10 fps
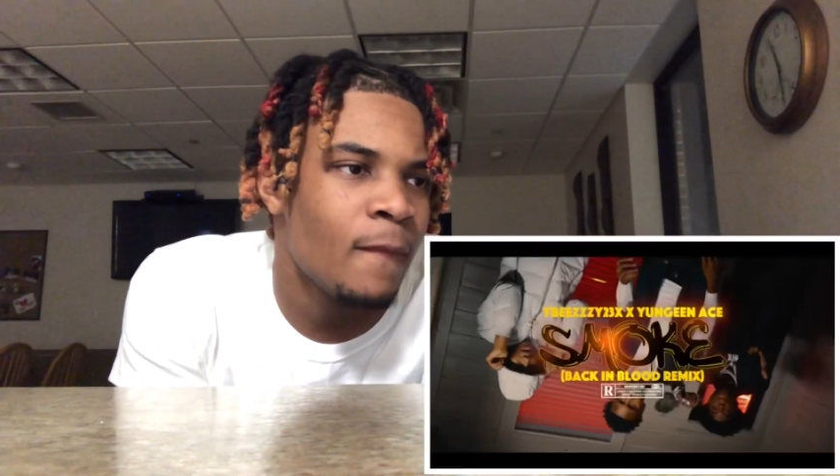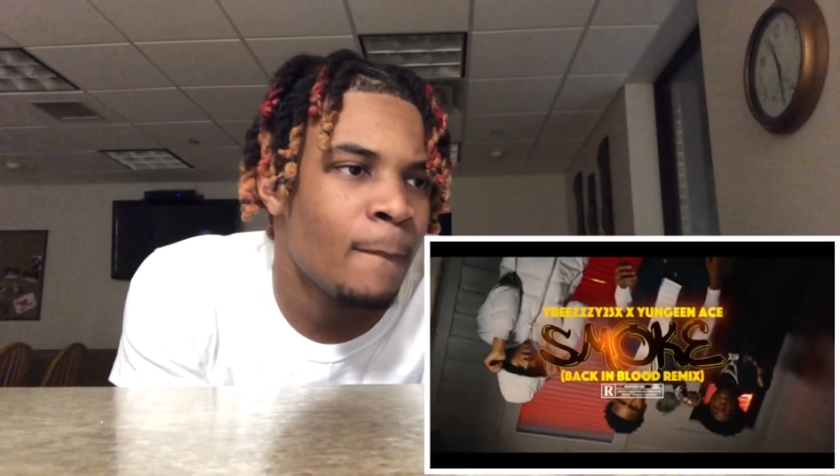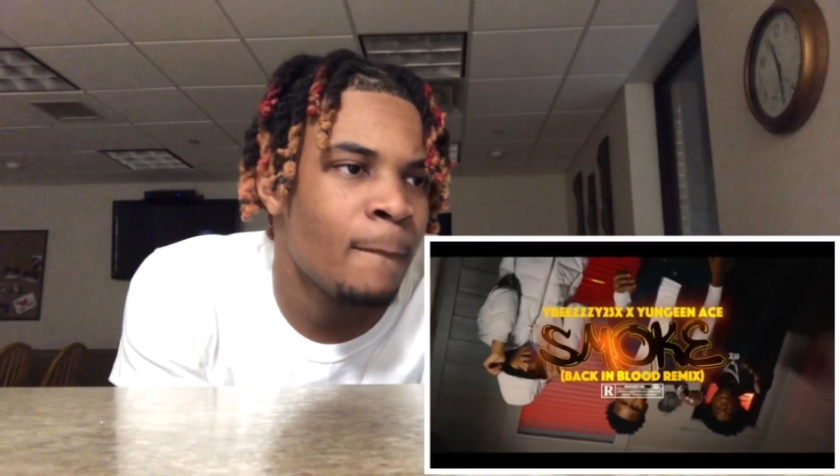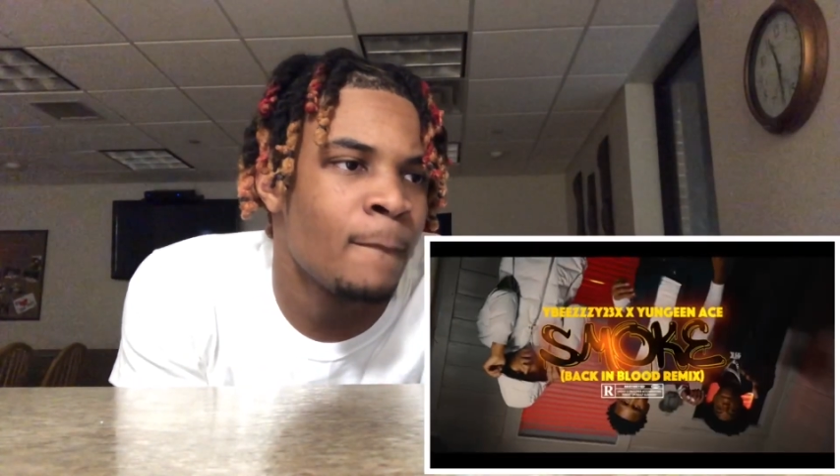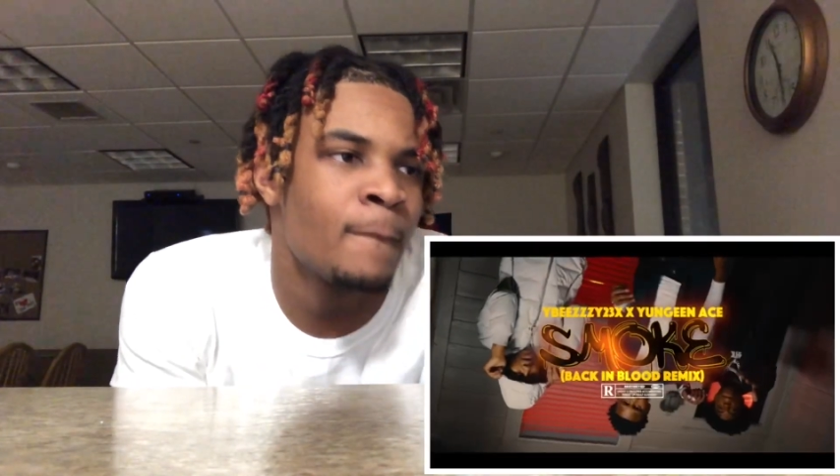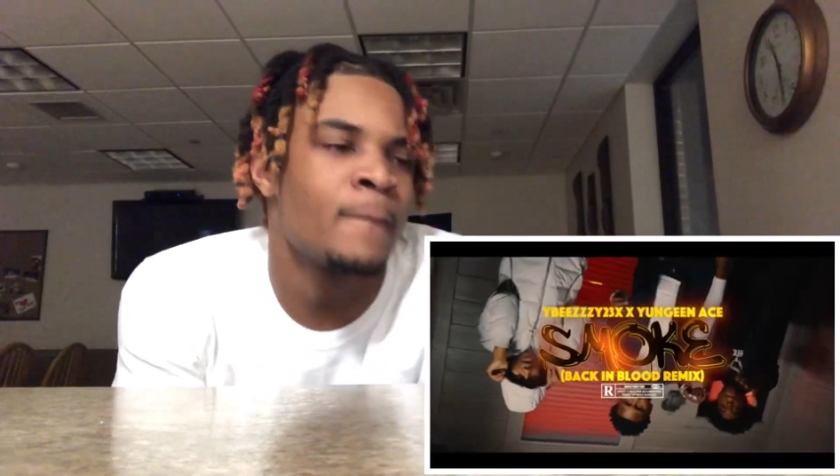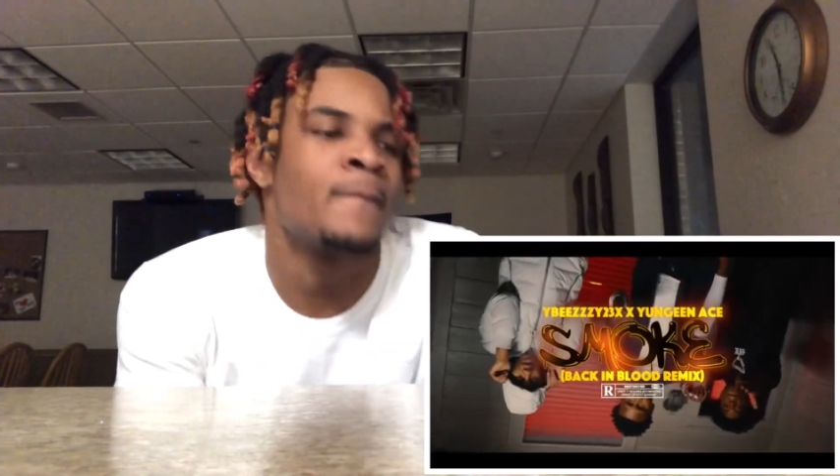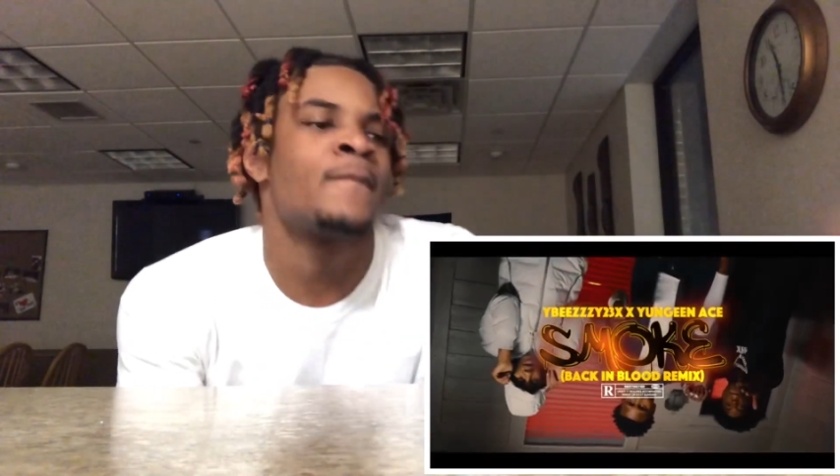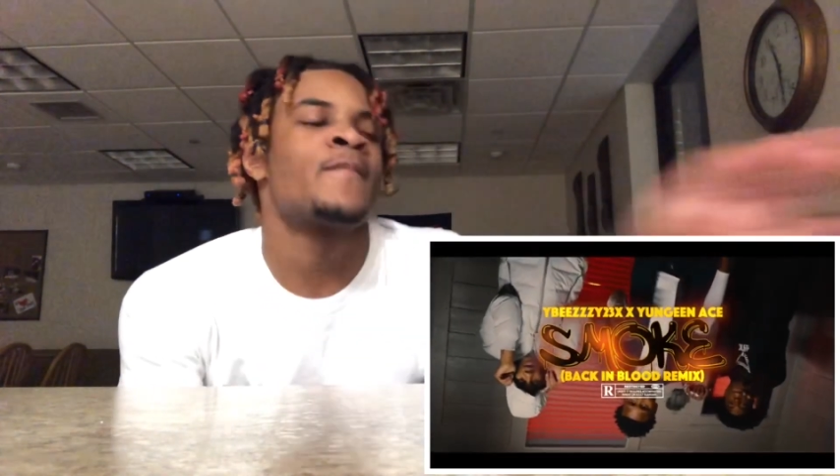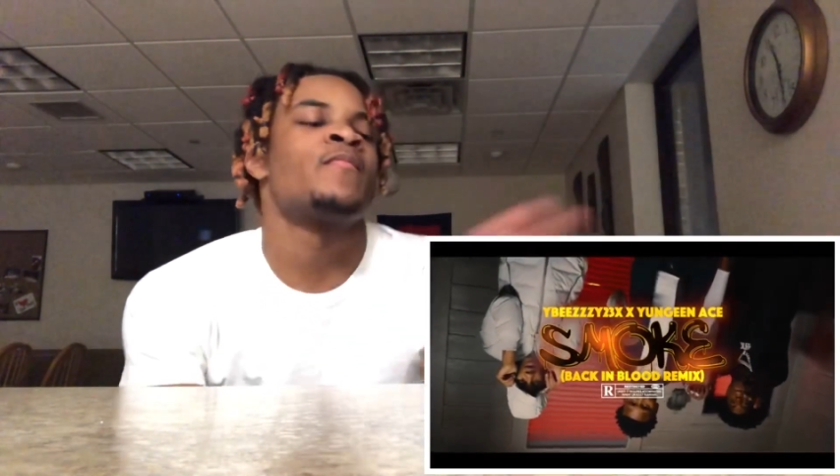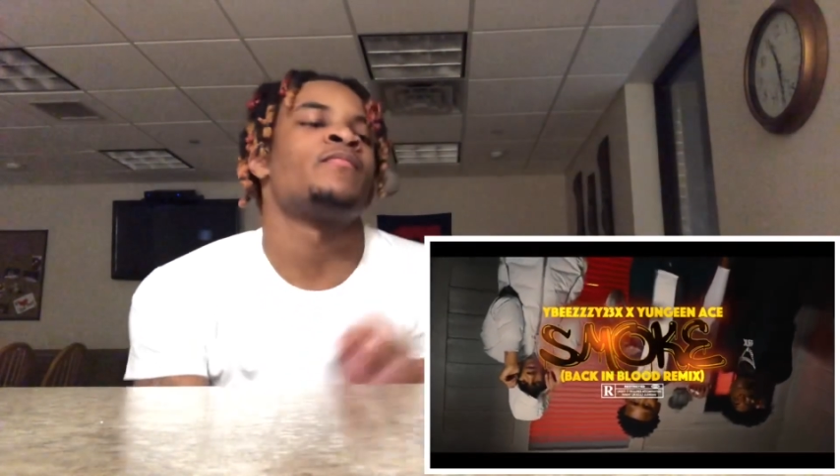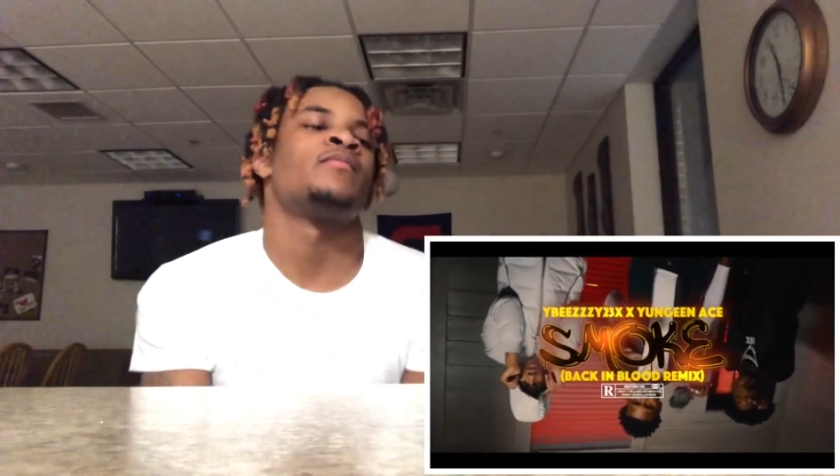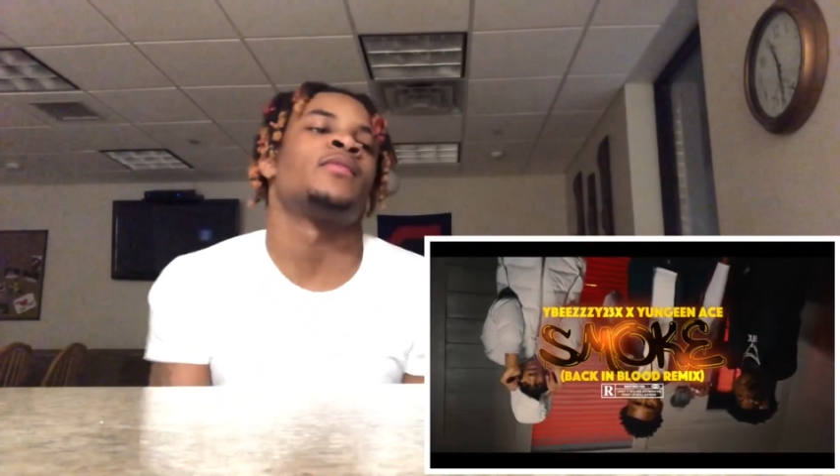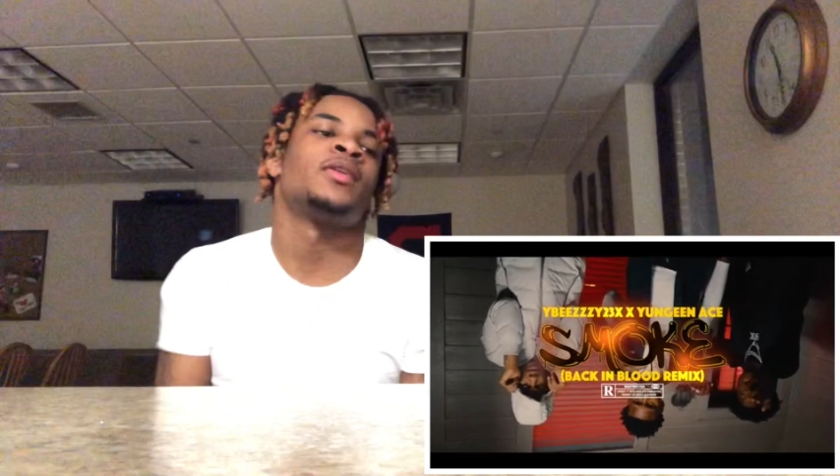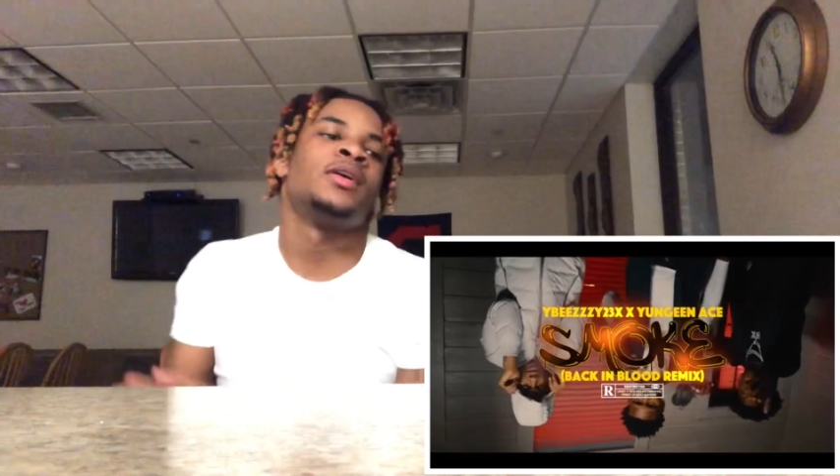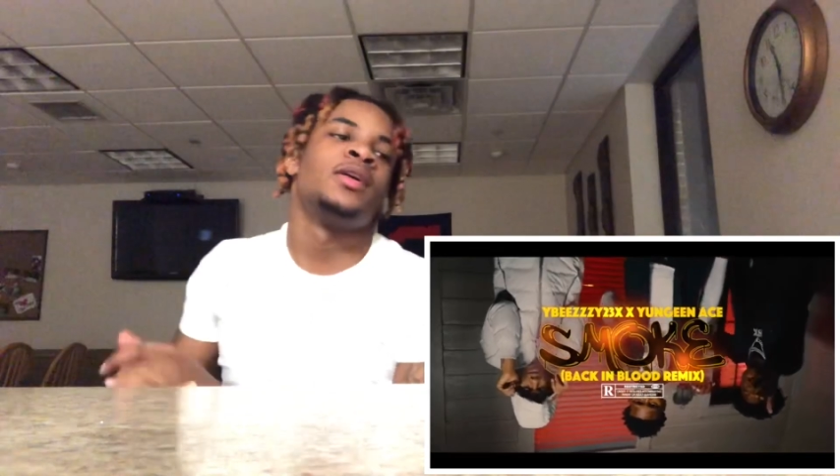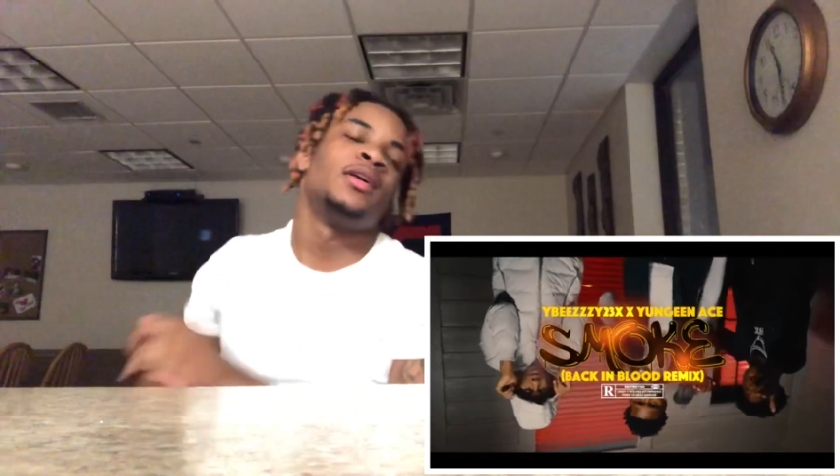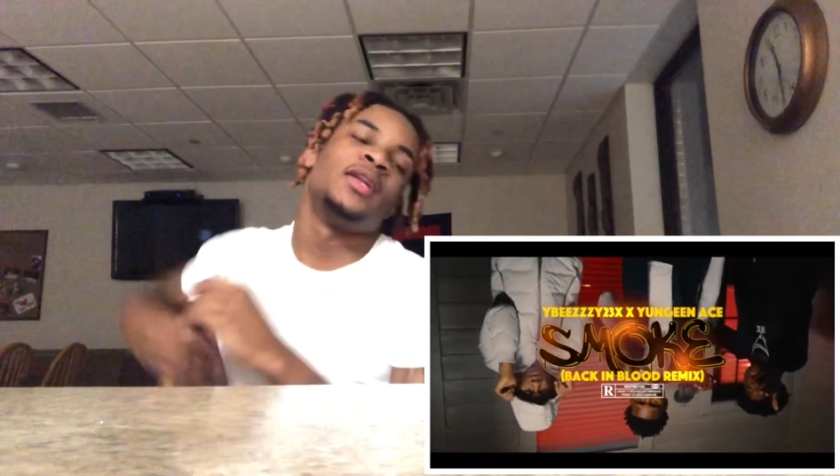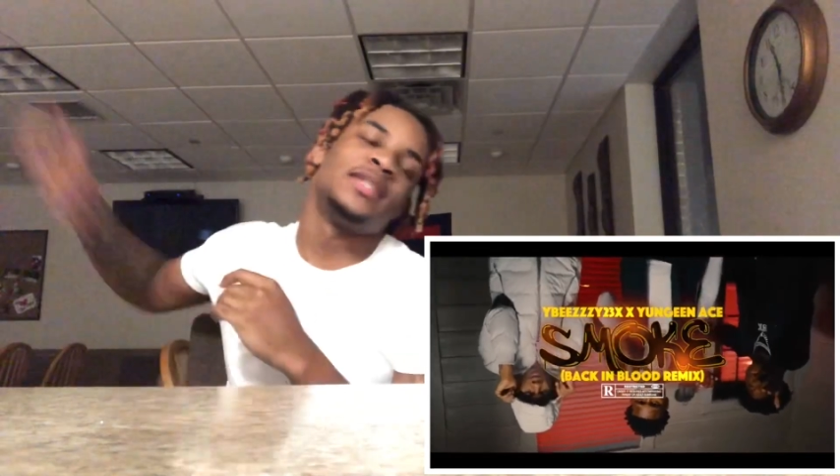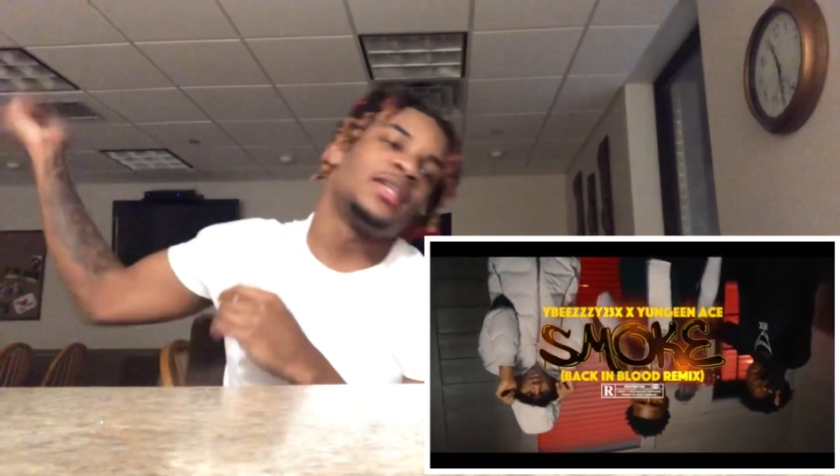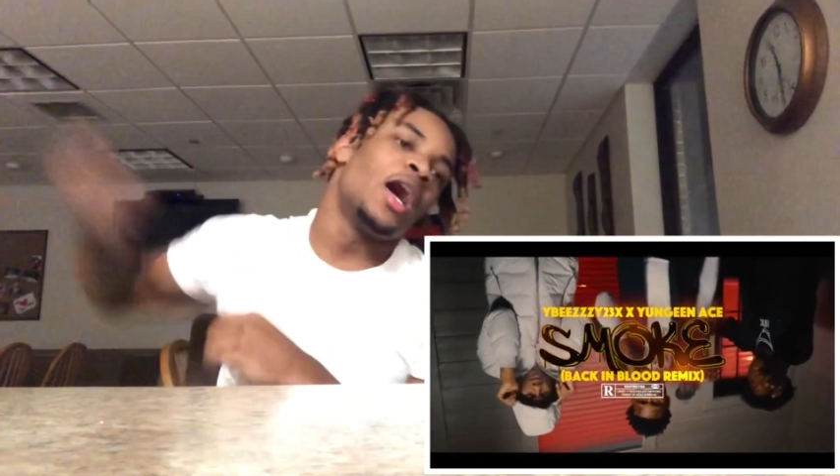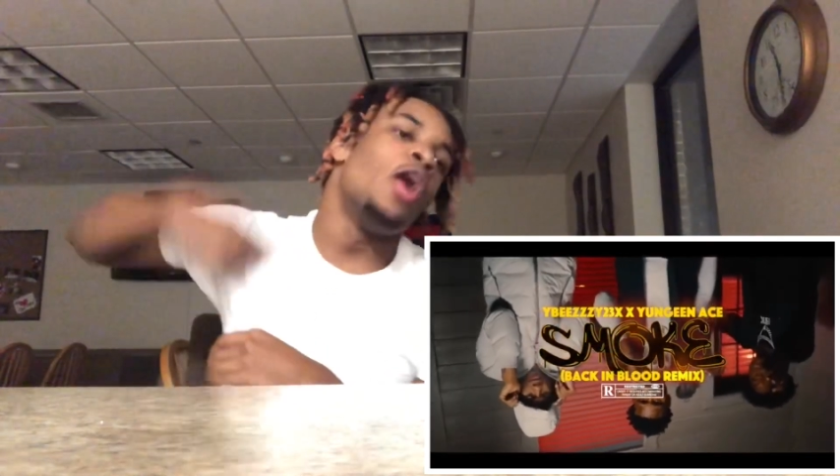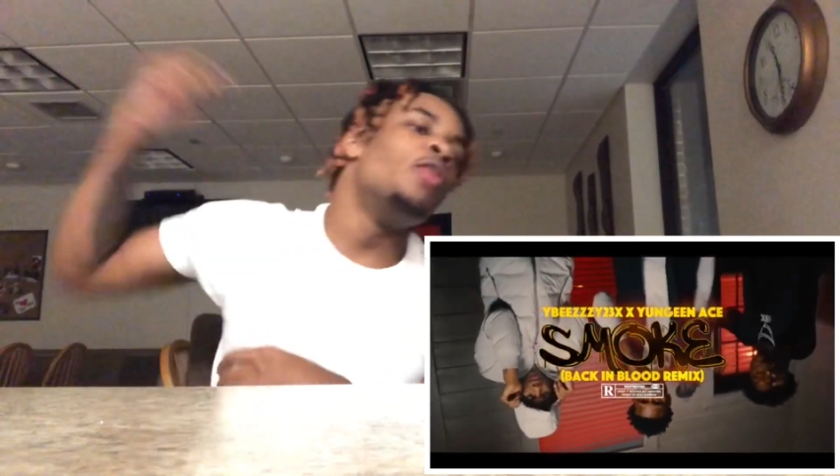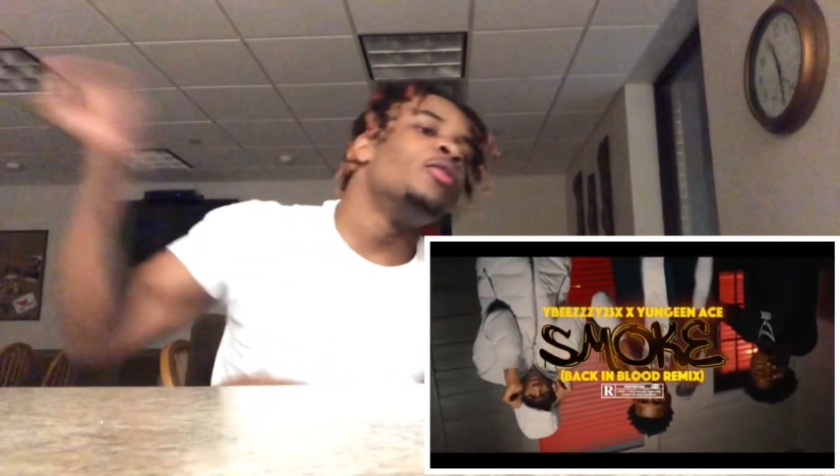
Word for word: Let's go.